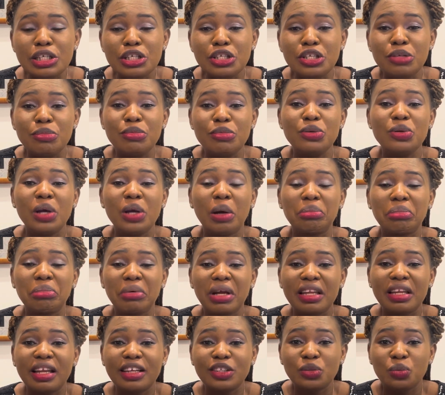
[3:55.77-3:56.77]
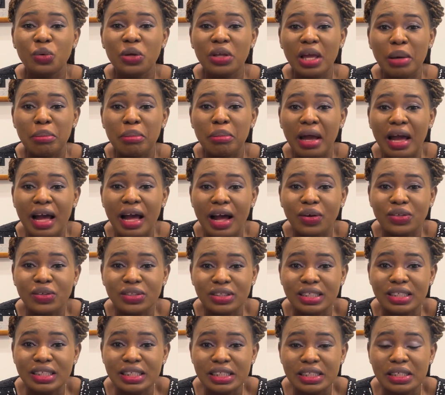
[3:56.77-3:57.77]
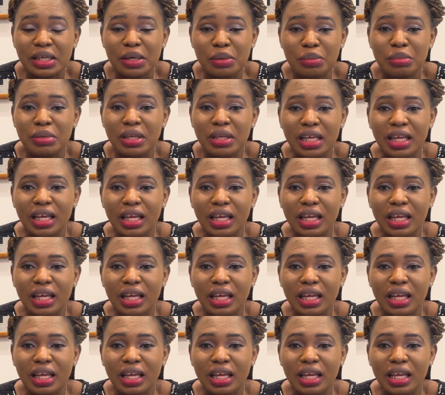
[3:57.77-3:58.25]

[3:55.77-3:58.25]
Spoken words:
You mean you're pregnant when you're in my house? You didn't tell me?